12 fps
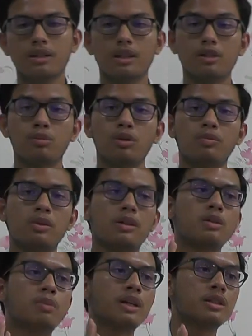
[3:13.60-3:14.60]
they spoke
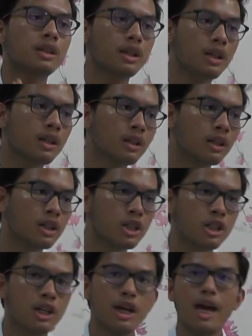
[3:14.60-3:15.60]
very basic English